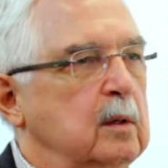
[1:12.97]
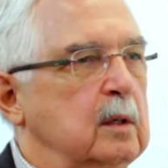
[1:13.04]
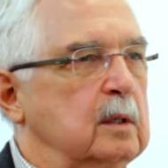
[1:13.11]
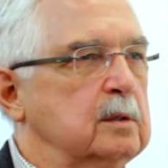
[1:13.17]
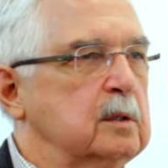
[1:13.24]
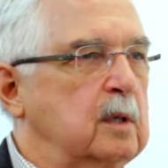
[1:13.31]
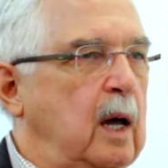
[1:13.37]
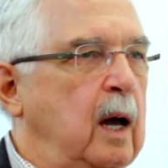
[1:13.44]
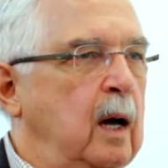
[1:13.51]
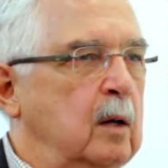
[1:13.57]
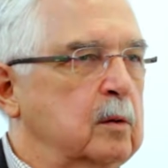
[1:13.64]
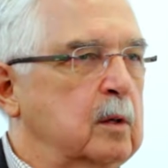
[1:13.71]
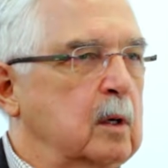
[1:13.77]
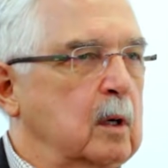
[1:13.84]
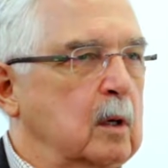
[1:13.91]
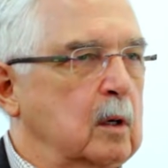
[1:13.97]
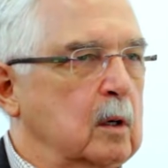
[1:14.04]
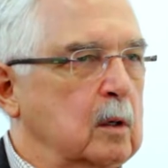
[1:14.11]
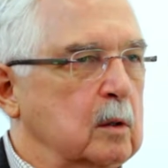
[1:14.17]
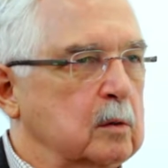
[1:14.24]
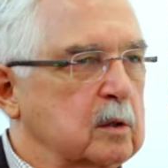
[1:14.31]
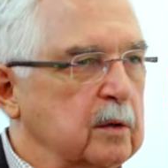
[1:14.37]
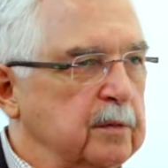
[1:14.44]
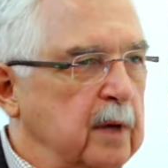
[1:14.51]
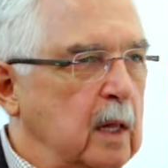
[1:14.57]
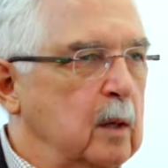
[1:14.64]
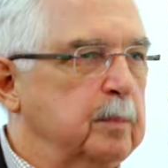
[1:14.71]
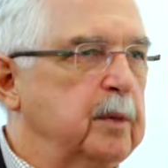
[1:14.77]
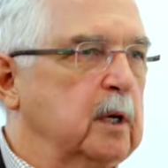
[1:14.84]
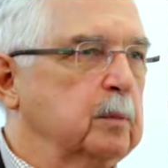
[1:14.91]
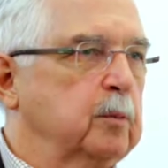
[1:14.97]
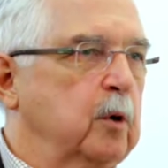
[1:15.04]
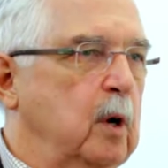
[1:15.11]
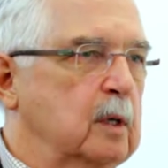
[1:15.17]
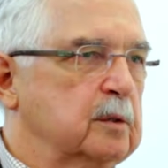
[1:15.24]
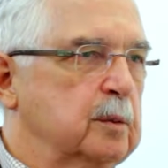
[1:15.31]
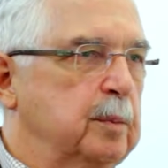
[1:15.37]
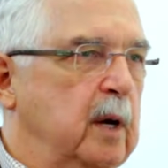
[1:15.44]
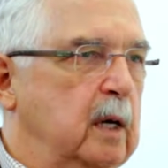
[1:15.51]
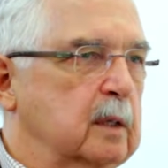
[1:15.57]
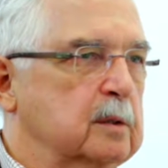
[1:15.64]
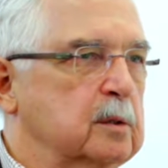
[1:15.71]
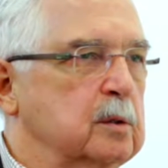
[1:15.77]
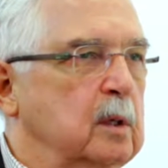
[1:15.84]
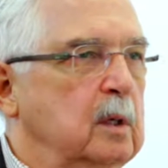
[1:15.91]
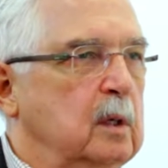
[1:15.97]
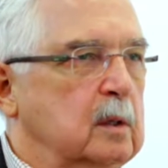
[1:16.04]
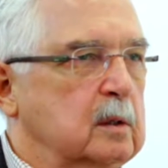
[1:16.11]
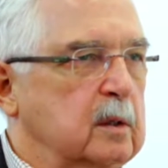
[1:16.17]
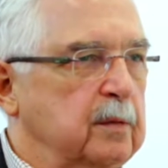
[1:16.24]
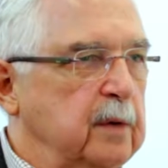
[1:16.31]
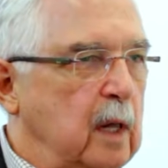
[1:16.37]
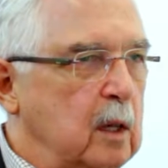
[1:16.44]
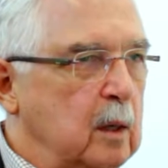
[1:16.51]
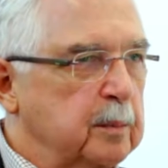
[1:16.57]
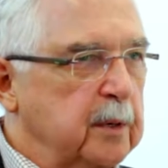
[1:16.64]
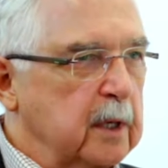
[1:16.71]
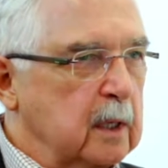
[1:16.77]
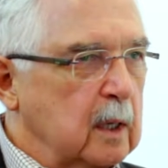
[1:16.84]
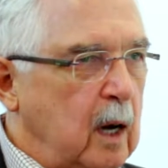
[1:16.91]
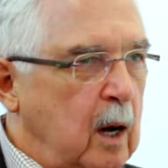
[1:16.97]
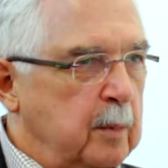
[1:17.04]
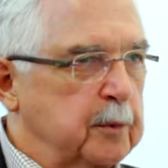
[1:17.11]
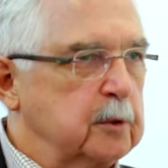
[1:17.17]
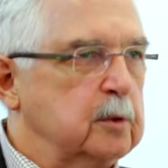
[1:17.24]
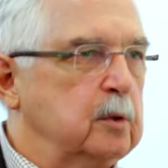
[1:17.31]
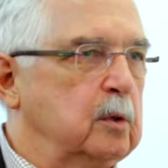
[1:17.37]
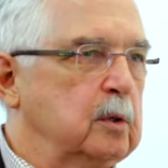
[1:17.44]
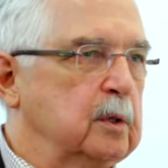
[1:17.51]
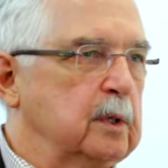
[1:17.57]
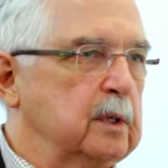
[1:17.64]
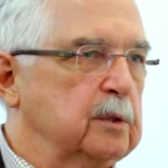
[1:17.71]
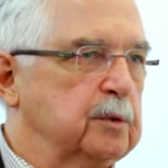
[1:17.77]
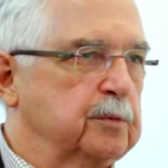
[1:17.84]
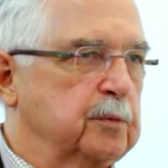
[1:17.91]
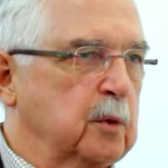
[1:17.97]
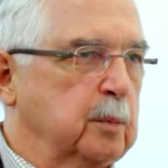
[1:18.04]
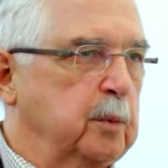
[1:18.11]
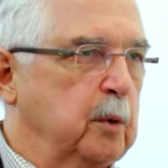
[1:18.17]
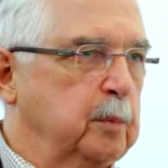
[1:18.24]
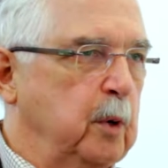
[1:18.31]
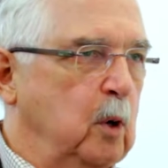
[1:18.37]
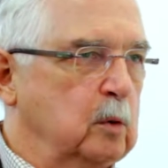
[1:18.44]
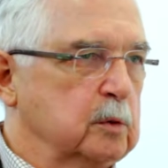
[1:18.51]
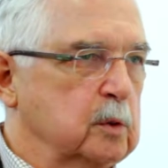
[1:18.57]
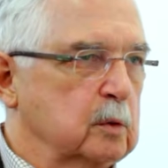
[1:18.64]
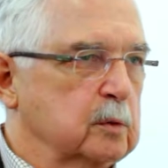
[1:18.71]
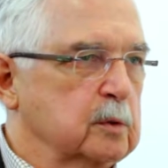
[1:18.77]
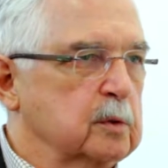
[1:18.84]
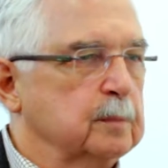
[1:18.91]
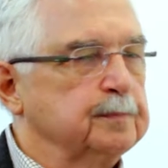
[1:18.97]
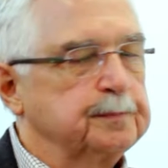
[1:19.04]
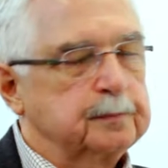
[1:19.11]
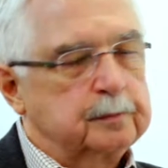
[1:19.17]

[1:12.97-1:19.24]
that's out there developing prospects, developing opportunities for proposals.